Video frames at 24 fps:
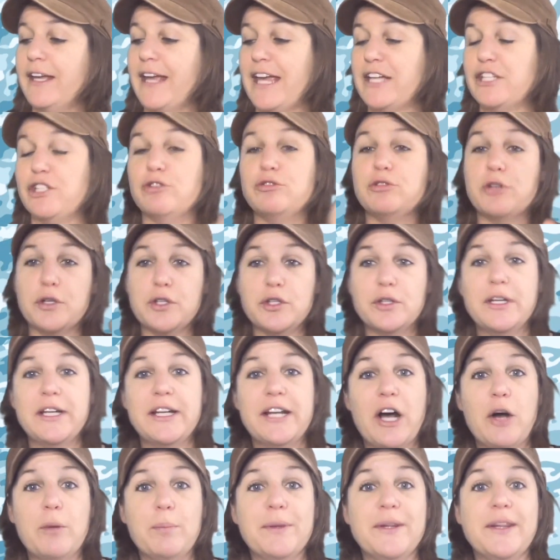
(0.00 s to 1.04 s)
and you know you need
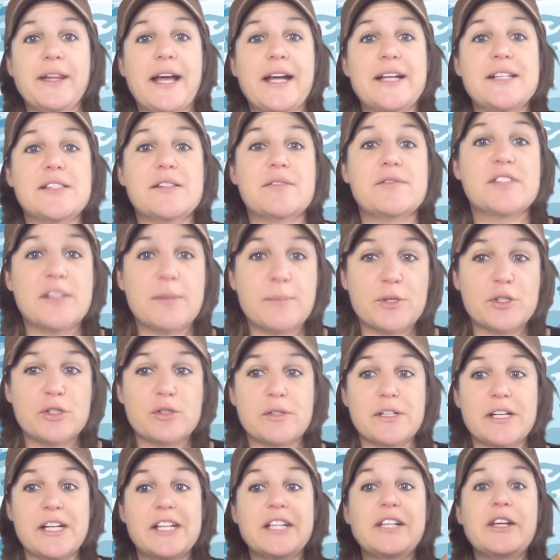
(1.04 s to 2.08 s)
help with lines of
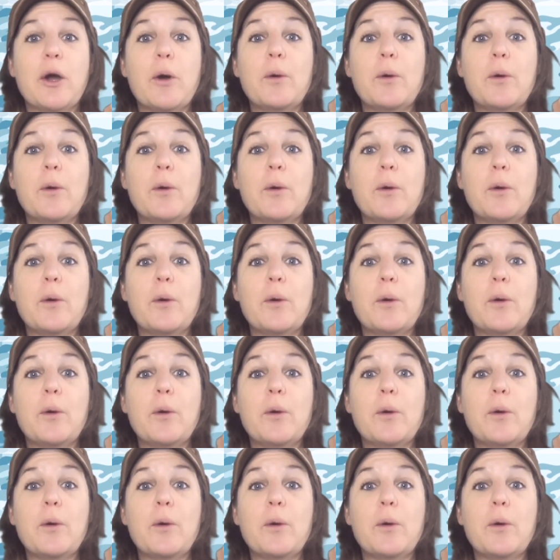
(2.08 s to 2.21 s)
symmetry,